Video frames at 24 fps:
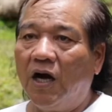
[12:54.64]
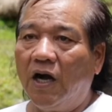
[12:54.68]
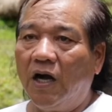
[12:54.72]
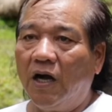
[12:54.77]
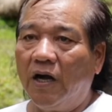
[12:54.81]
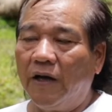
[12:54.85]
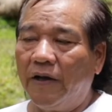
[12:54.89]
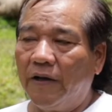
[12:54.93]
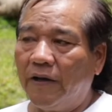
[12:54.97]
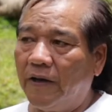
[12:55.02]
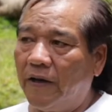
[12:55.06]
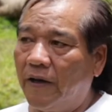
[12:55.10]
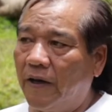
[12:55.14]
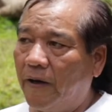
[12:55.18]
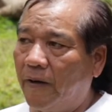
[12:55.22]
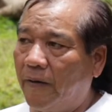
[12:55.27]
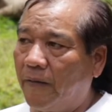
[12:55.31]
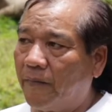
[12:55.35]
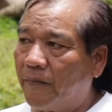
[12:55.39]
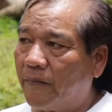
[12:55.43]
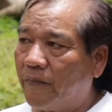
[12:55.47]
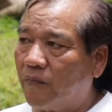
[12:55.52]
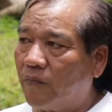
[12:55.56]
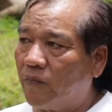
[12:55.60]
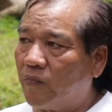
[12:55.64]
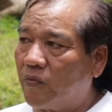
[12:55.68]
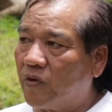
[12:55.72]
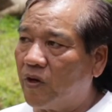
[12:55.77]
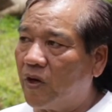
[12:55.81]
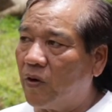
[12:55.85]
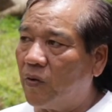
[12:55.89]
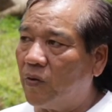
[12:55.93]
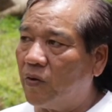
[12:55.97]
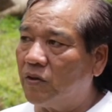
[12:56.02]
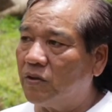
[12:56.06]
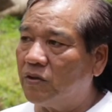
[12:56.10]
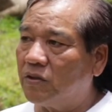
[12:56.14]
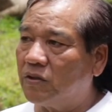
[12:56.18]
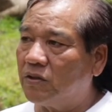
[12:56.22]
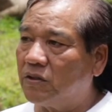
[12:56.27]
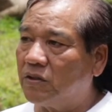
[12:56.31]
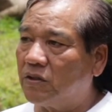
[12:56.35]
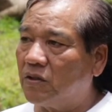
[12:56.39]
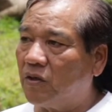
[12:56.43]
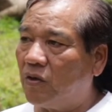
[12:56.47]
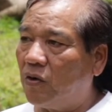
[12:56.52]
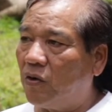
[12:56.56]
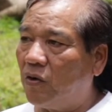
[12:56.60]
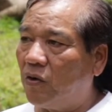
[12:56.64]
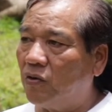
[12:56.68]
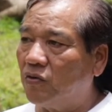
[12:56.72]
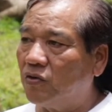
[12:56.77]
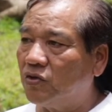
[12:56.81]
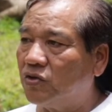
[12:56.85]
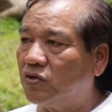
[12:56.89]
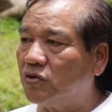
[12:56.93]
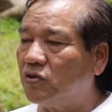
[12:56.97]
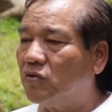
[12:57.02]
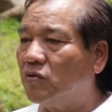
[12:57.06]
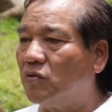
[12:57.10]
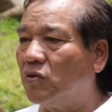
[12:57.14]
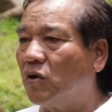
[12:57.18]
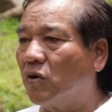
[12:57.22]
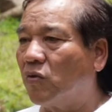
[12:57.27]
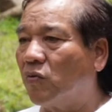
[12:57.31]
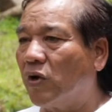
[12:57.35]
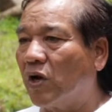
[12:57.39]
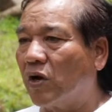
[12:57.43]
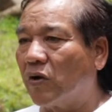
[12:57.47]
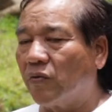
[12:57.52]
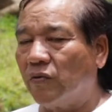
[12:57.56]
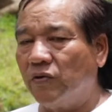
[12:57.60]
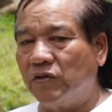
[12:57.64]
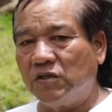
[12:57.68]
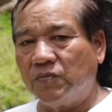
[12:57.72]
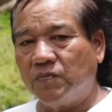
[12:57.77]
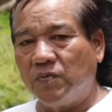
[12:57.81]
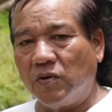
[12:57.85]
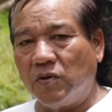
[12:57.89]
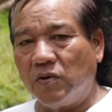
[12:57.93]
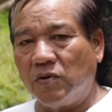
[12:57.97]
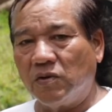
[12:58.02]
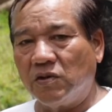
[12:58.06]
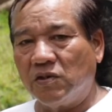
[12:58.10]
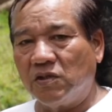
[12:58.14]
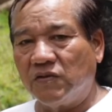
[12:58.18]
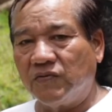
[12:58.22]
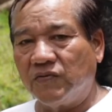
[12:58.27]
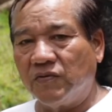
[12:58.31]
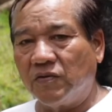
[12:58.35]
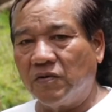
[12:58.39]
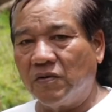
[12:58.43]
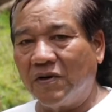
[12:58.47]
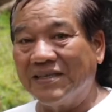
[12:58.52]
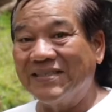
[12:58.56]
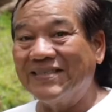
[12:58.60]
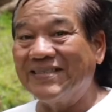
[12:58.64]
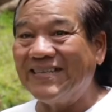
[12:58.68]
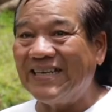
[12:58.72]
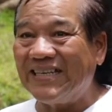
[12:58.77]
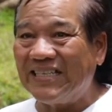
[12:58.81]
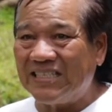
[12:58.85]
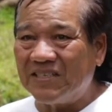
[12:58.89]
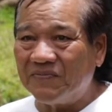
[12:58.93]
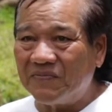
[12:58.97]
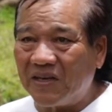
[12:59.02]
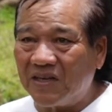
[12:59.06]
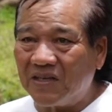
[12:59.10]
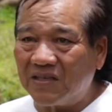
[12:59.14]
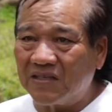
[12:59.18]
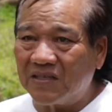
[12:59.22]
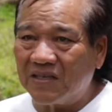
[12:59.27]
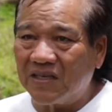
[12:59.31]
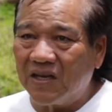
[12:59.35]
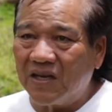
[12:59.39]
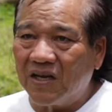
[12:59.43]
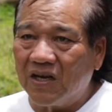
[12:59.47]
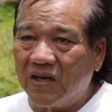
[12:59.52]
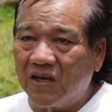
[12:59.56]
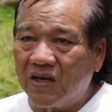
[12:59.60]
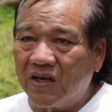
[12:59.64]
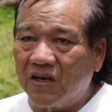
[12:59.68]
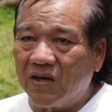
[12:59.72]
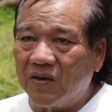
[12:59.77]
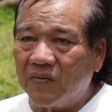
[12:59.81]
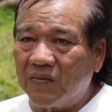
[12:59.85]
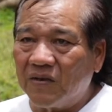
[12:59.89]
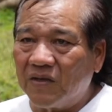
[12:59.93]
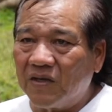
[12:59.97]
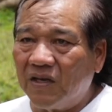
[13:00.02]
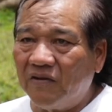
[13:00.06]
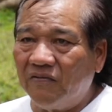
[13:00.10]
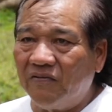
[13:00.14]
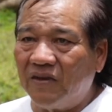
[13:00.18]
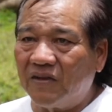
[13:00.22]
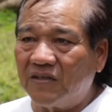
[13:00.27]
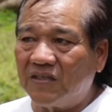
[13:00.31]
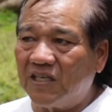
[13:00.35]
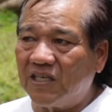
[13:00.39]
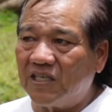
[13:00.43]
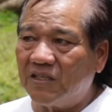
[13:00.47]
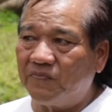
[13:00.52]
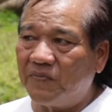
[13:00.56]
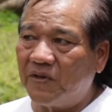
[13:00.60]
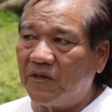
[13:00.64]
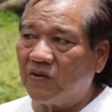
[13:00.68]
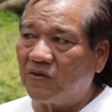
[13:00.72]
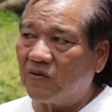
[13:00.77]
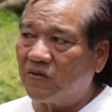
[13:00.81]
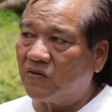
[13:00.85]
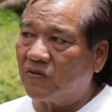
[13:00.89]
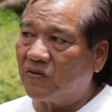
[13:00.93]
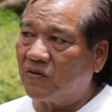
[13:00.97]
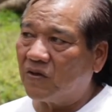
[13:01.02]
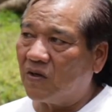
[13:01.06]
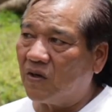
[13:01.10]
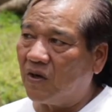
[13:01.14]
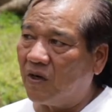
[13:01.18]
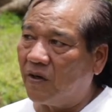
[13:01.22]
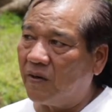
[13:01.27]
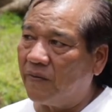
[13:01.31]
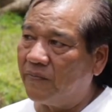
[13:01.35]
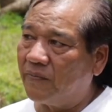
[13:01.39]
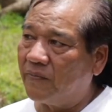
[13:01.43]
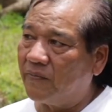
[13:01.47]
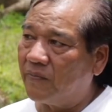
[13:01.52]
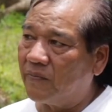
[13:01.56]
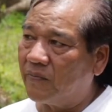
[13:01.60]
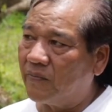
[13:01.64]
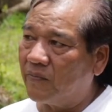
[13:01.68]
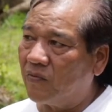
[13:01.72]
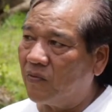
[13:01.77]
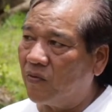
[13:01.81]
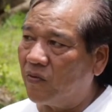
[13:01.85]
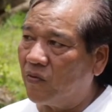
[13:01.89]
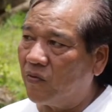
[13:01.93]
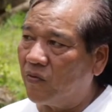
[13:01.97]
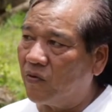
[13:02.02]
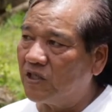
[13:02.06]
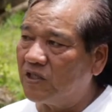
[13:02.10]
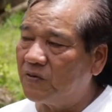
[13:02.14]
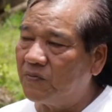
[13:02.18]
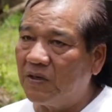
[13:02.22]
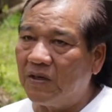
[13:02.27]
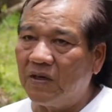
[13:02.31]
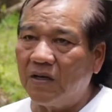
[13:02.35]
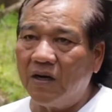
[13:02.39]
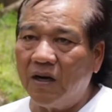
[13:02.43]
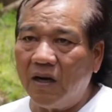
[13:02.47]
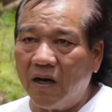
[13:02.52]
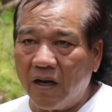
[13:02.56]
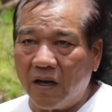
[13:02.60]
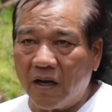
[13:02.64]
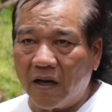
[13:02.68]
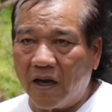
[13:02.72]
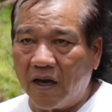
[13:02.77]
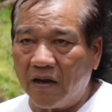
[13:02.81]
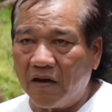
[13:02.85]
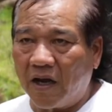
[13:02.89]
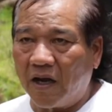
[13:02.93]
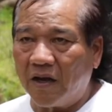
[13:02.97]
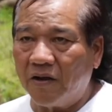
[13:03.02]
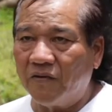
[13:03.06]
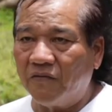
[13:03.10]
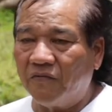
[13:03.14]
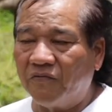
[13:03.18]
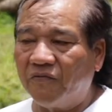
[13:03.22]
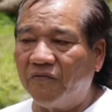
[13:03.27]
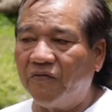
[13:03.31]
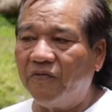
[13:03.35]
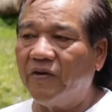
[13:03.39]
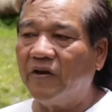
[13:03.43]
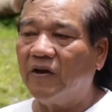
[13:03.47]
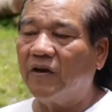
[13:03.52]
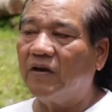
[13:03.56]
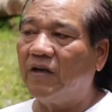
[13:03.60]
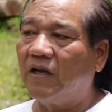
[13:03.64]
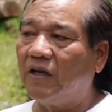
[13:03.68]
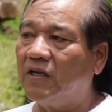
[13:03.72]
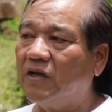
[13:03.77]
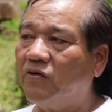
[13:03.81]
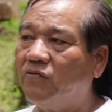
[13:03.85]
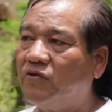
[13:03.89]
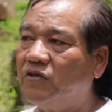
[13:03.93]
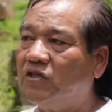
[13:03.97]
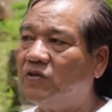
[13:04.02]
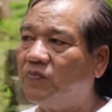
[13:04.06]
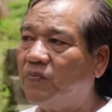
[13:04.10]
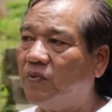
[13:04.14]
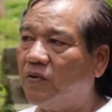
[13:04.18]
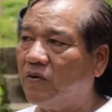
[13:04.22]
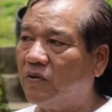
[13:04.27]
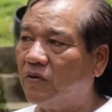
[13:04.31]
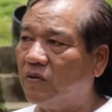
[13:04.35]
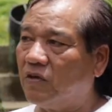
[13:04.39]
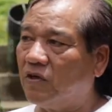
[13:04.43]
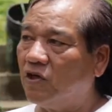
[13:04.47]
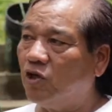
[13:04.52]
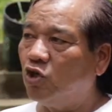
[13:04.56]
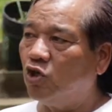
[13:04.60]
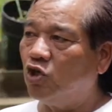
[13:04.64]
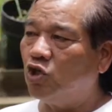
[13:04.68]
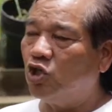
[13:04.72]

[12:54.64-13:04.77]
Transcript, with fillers: And um, there was also a quick response for assessment. But even assessment um, was made earlier, I, I, don't think that they respond